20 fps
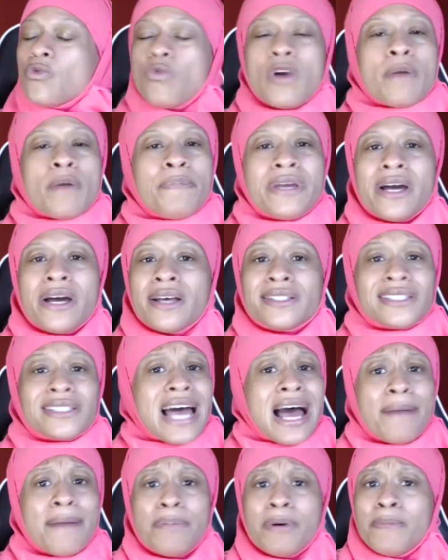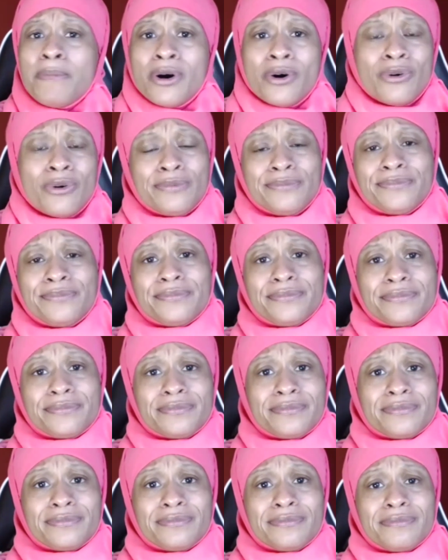we'll be unstoppable.
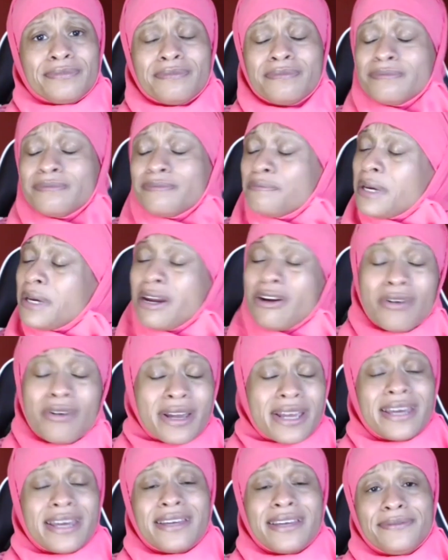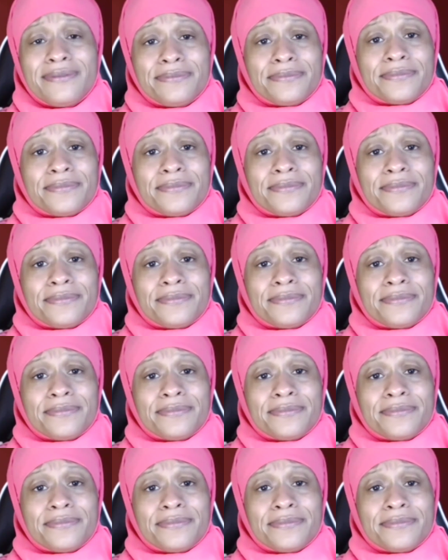Period.